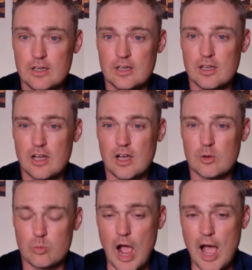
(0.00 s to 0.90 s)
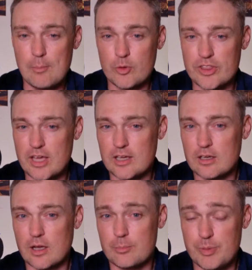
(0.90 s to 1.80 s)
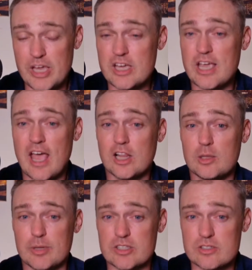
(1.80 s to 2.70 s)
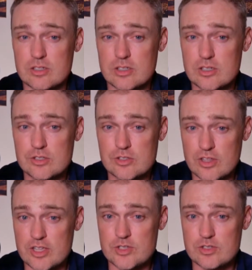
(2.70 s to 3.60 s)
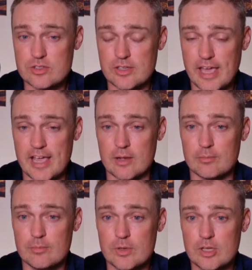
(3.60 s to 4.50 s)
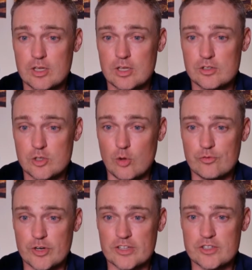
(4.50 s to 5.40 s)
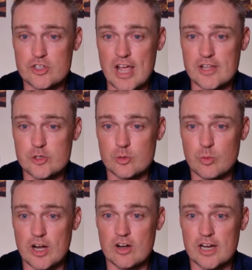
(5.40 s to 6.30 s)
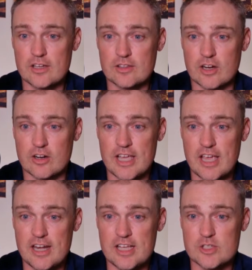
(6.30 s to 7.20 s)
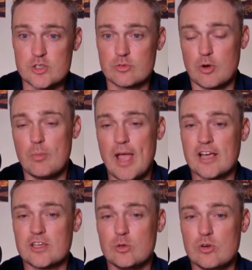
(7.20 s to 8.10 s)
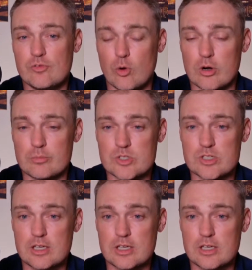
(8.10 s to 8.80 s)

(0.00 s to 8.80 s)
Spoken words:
Rob with a big element to this game. Don't forget the Giants are wearing their hideous throwback uniforms.